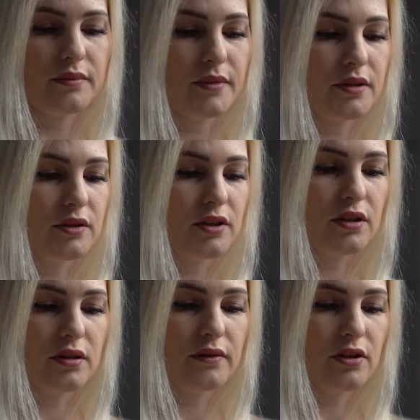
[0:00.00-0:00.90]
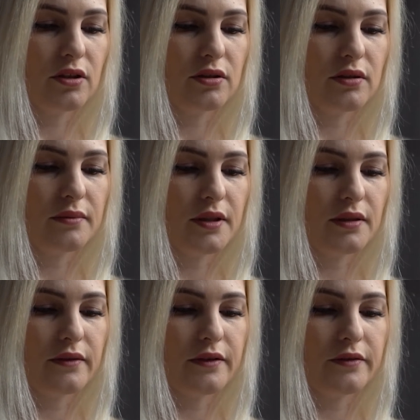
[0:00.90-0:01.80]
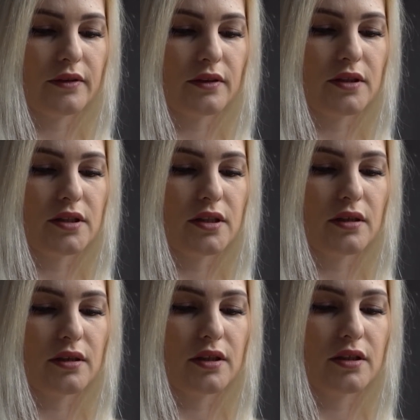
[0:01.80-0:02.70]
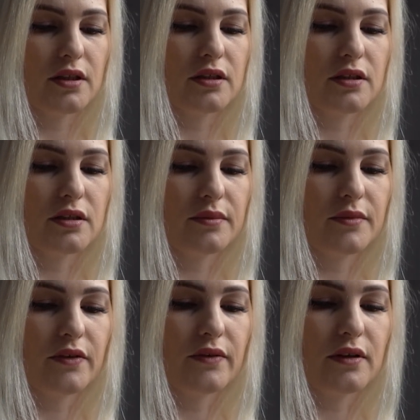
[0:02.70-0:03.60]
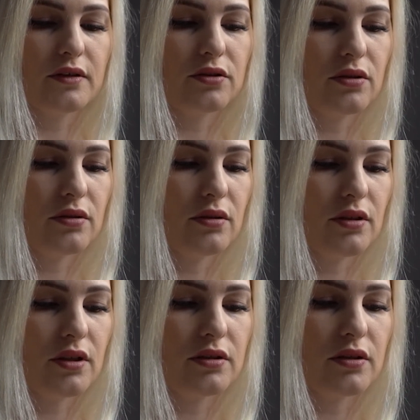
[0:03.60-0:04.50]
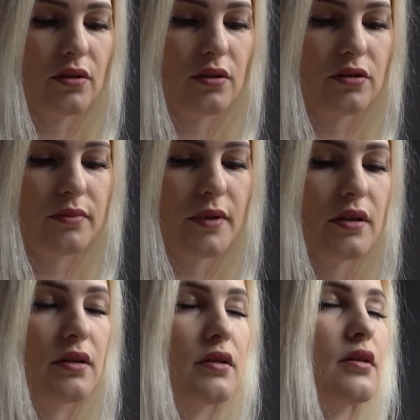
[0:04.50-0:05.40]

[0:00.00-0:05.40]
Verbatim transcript: the while, his mother preached to her boys about the immorality of the world, the evils of